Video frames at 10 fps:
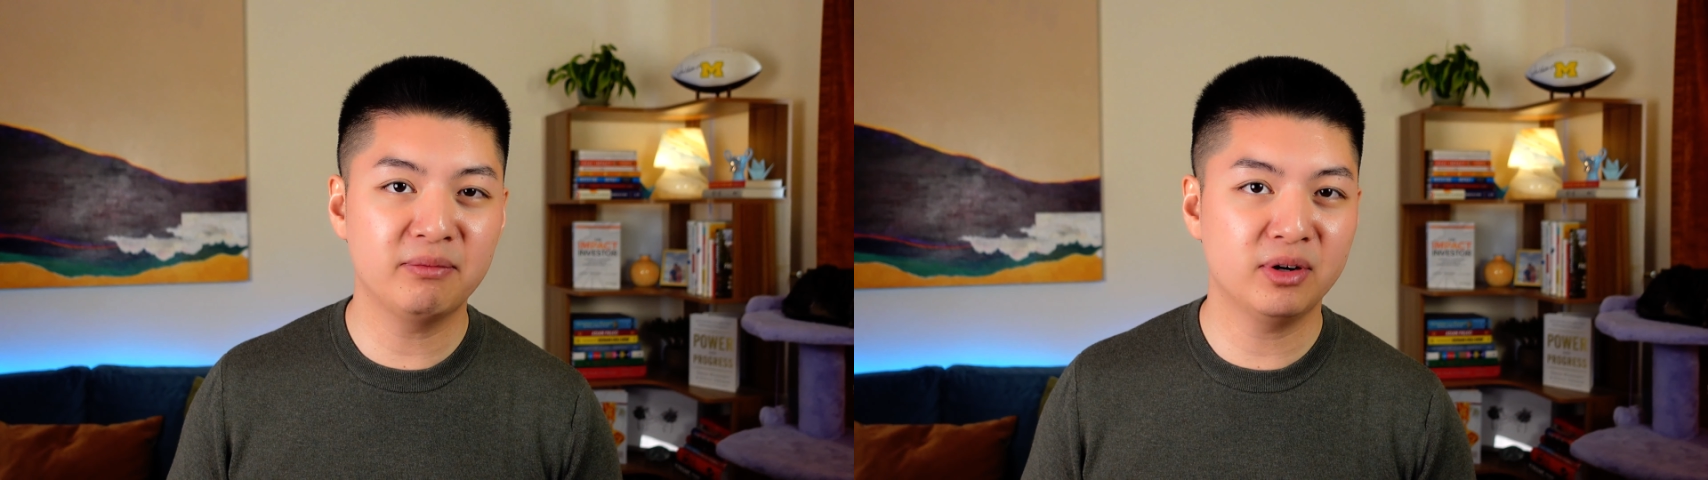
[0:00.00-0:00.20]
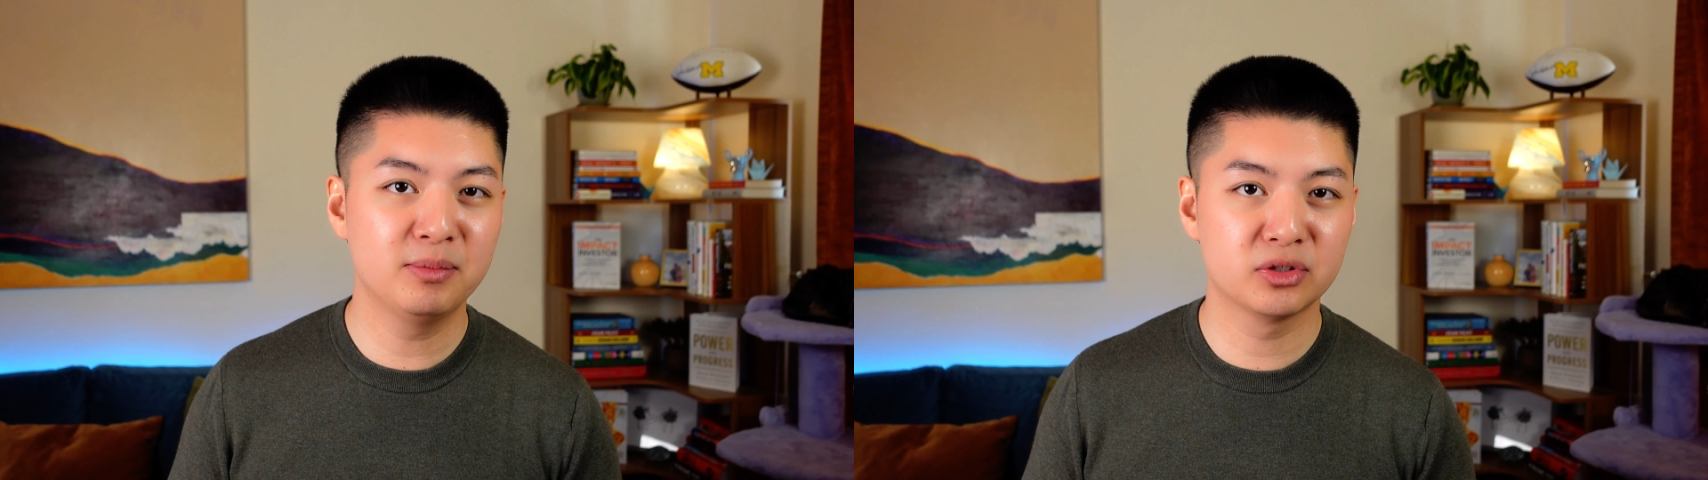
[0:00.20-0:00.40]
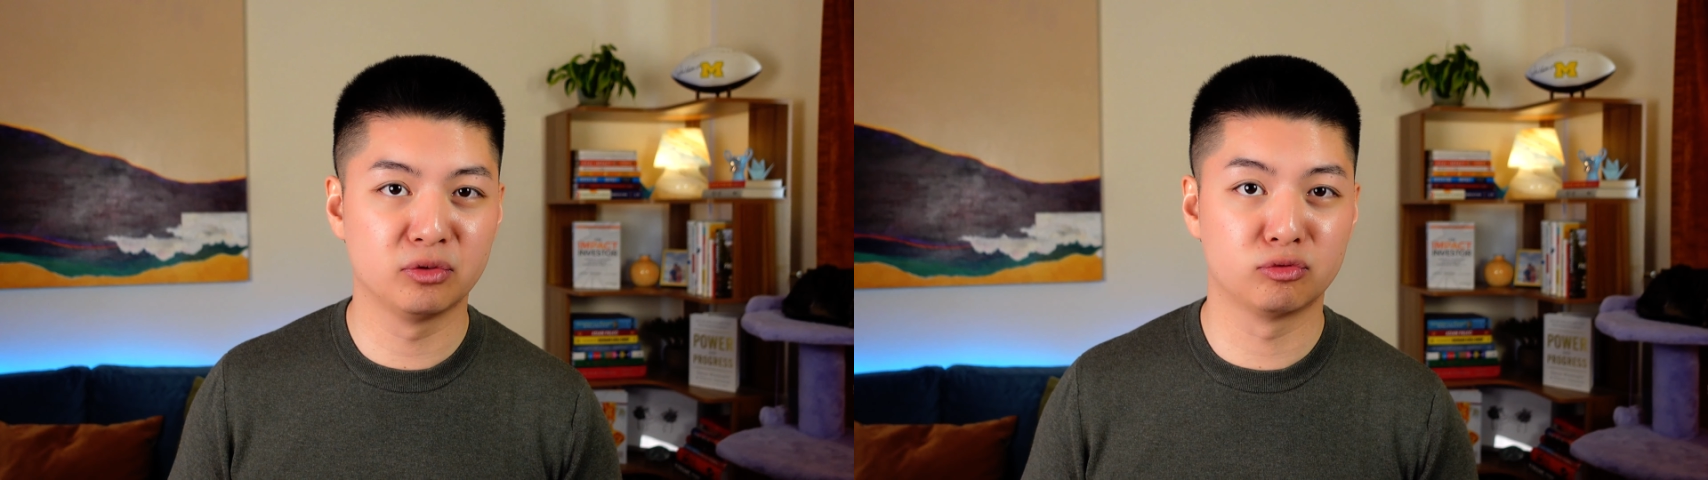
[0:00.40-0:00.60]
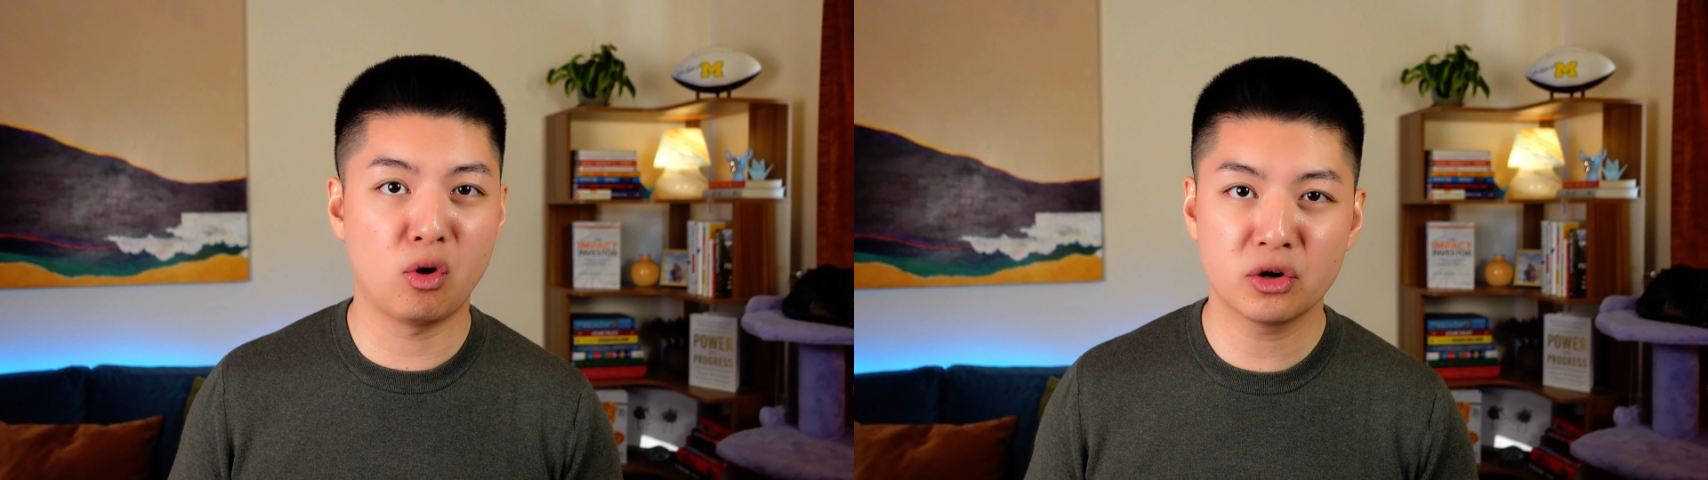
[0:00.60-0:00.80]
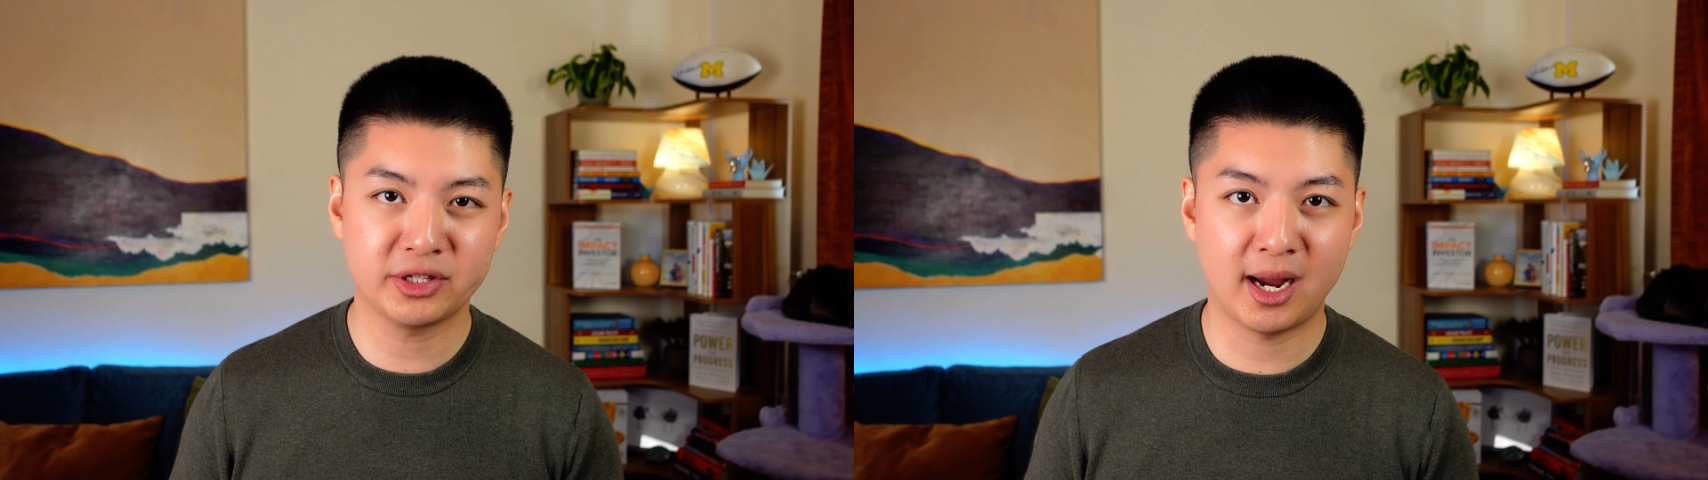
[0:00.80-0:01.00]
frame is the
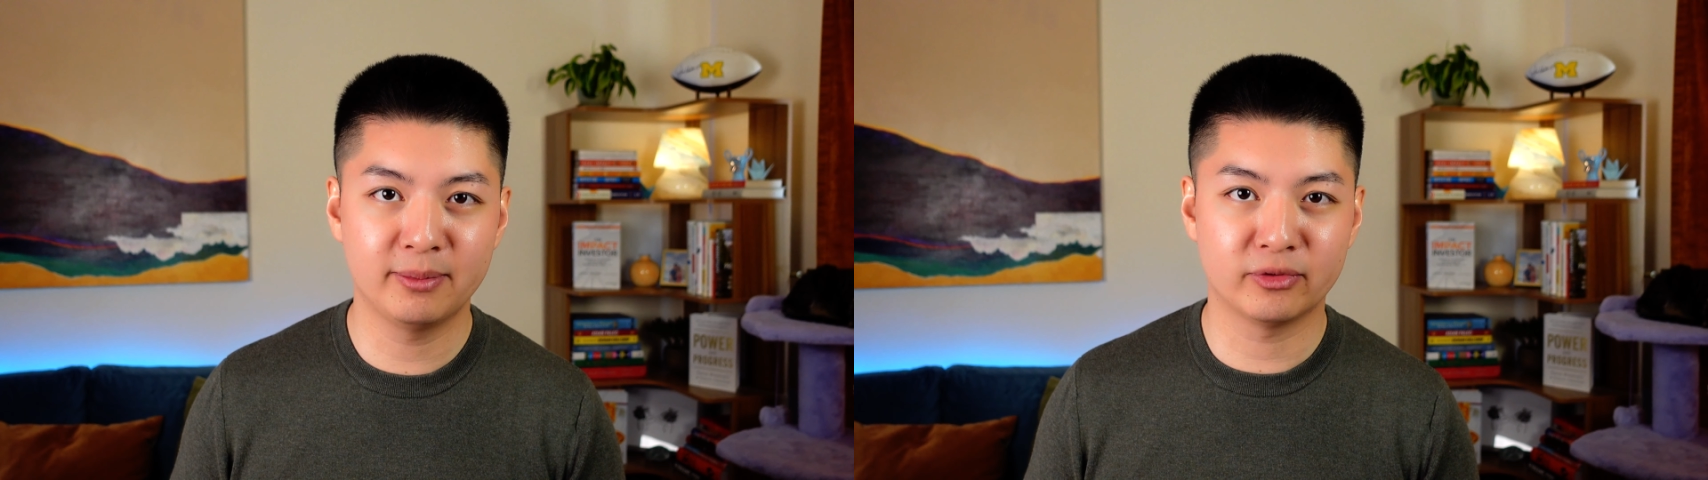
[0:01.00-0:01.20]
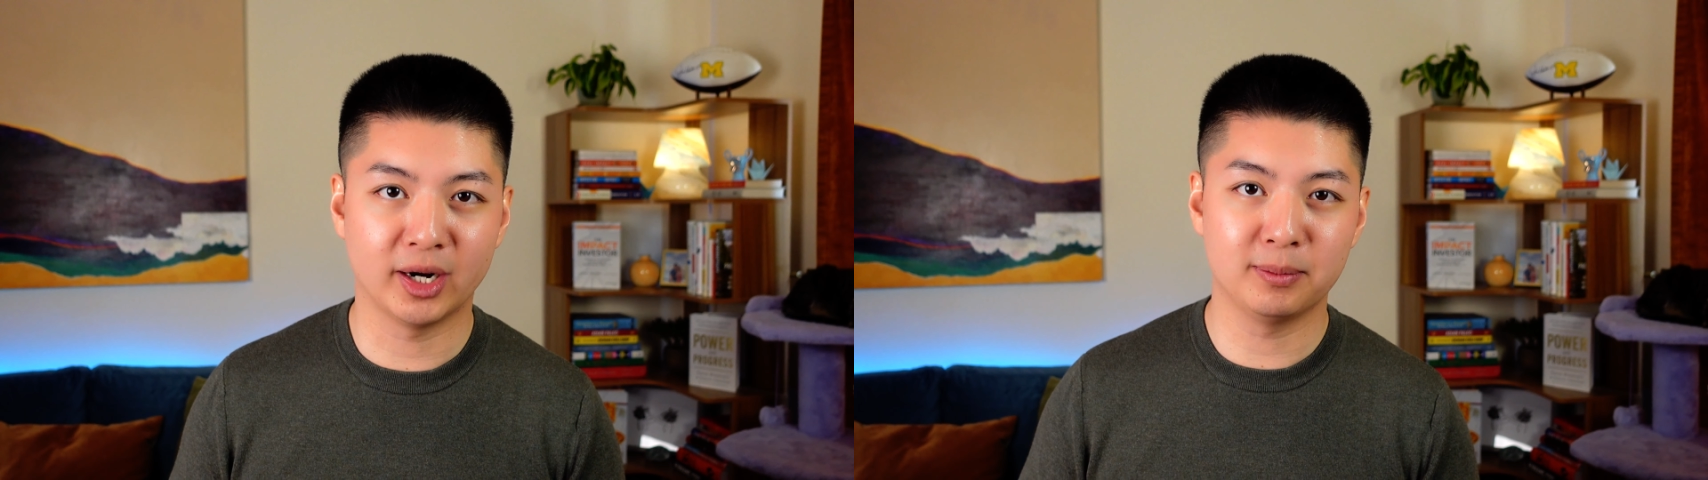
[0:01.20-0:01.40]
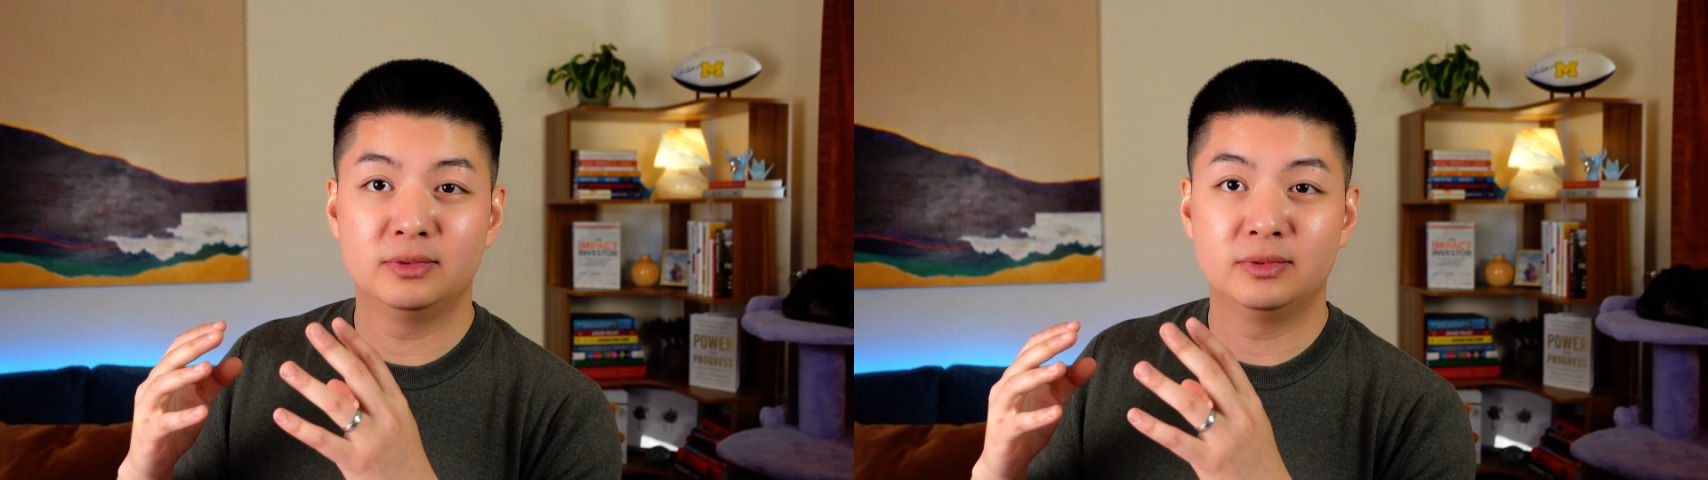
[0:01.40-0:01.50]
wrong time frame.